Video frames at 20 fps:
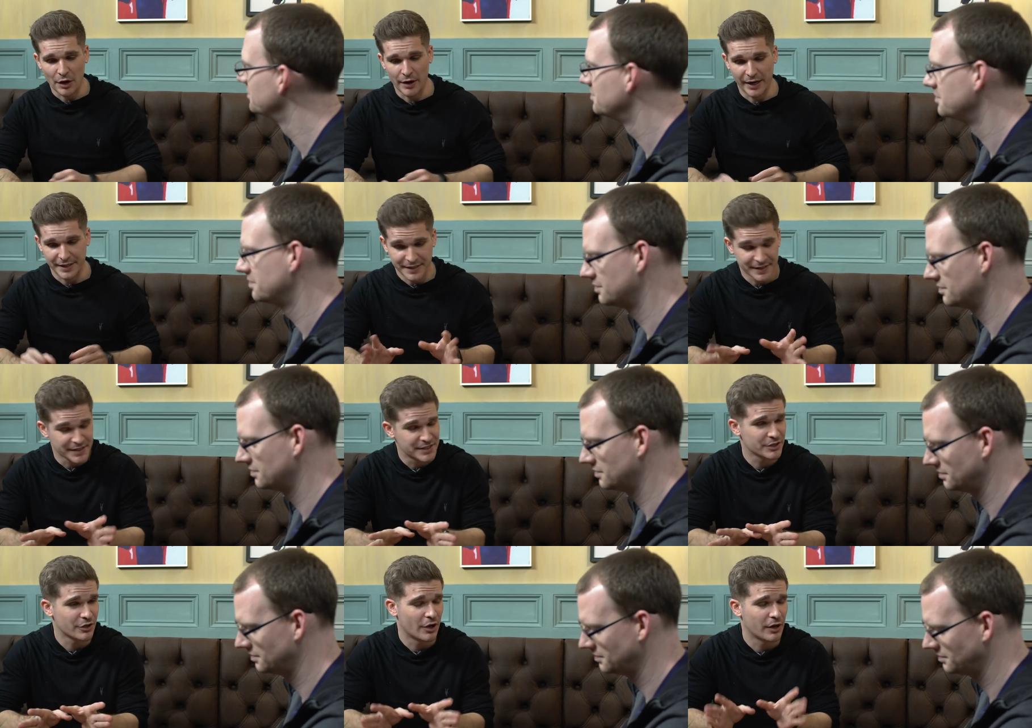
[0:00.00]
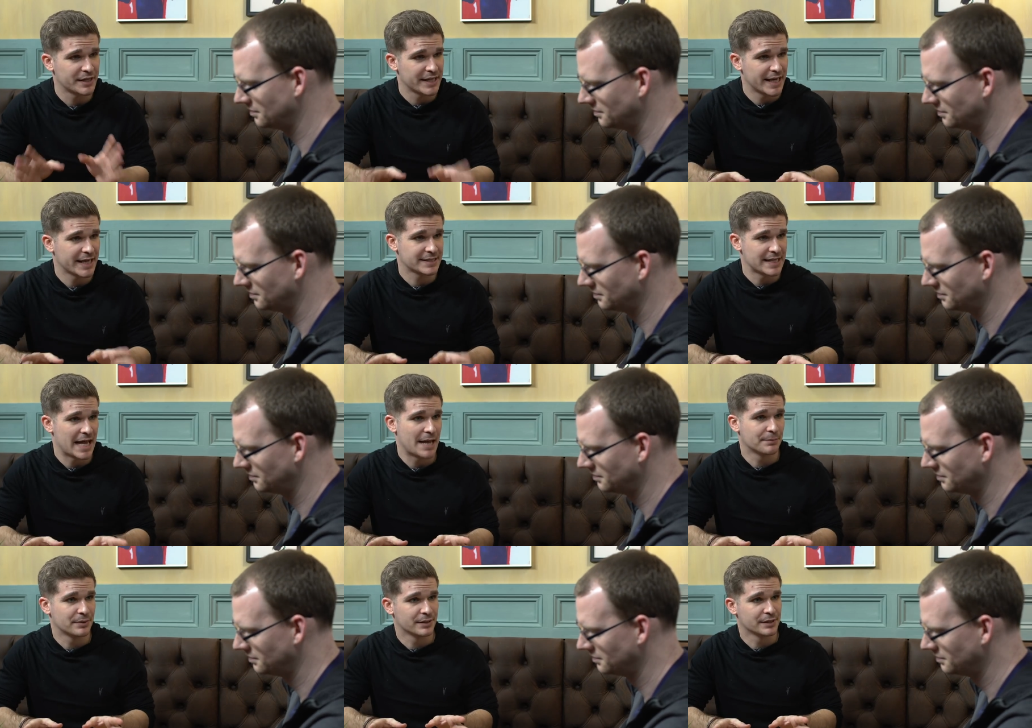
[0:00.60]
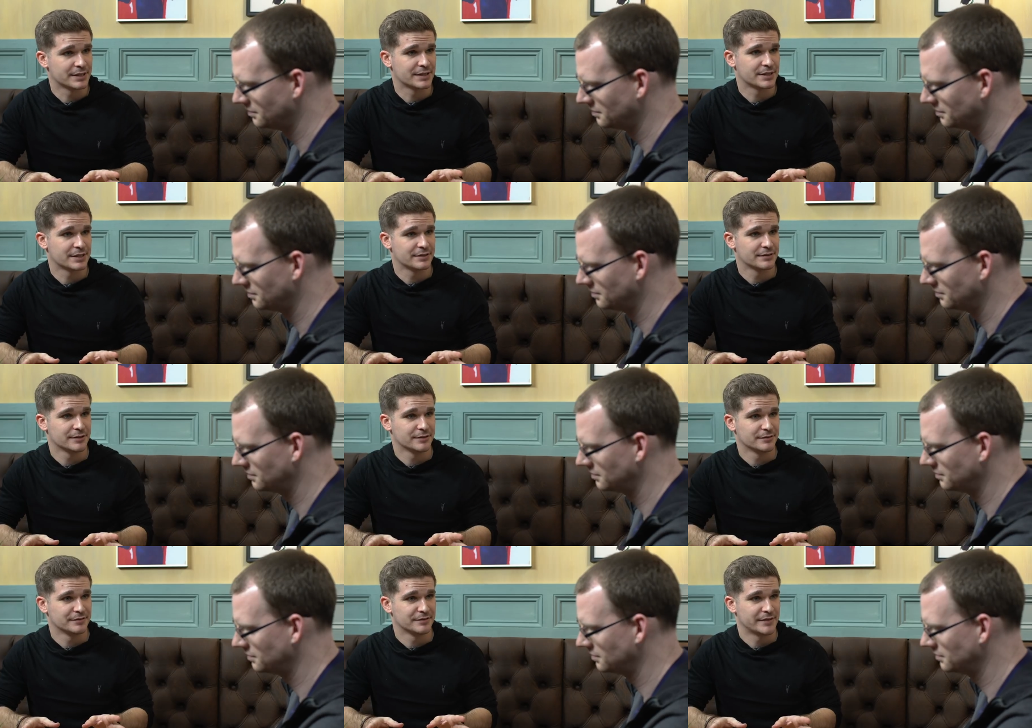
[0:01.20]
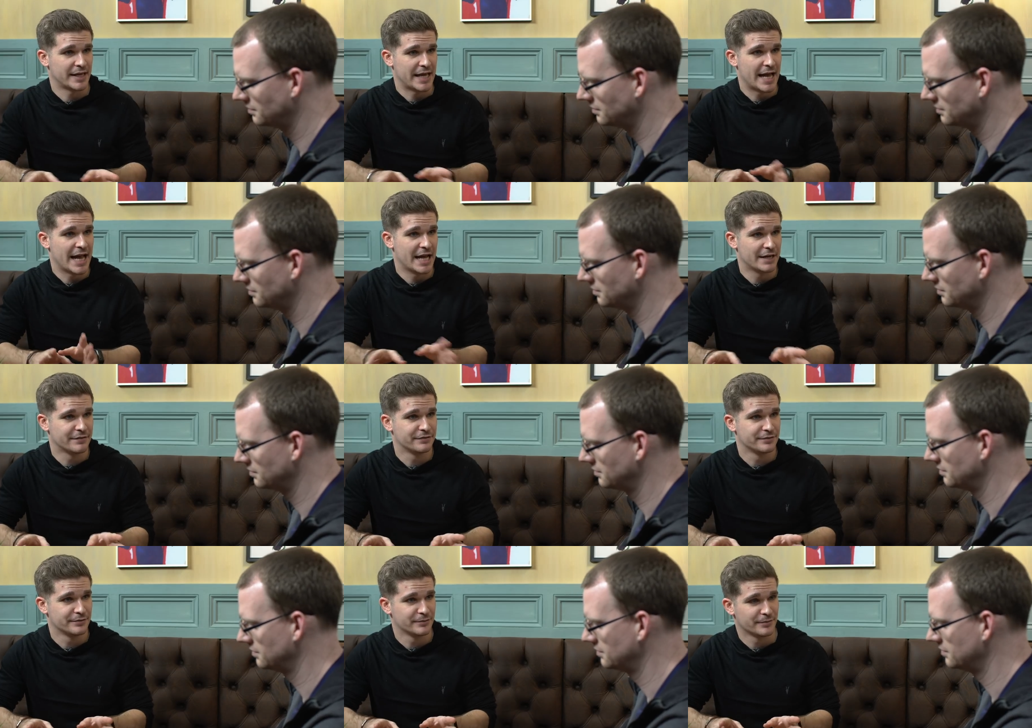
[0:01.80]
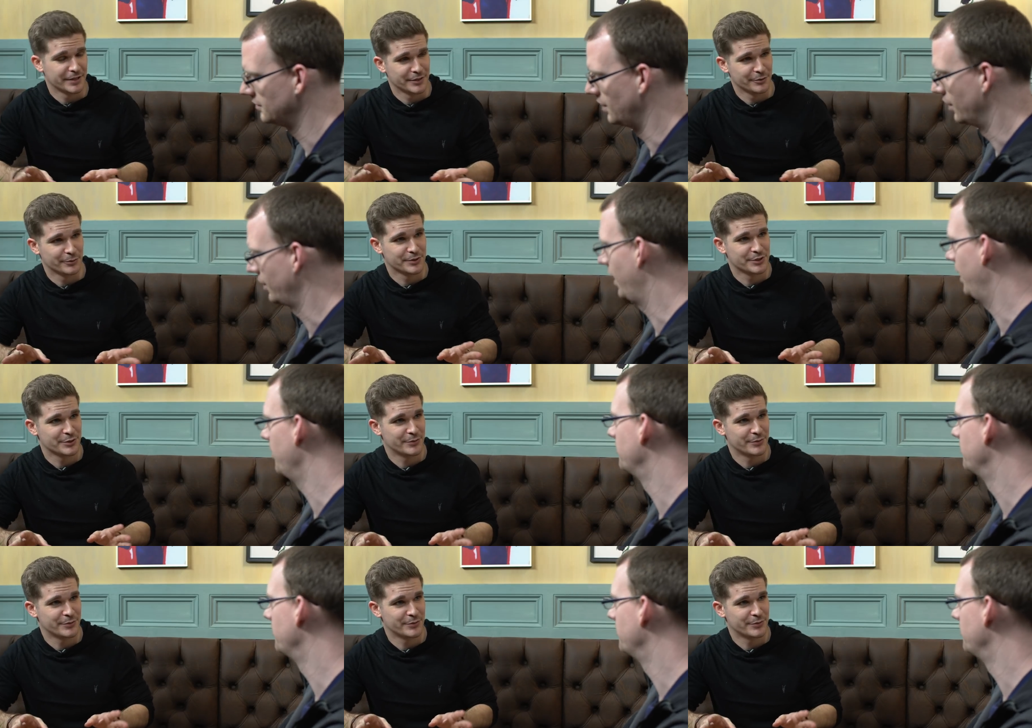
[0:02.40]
Speaker 1: All right, this is all the examples that I have. Okay.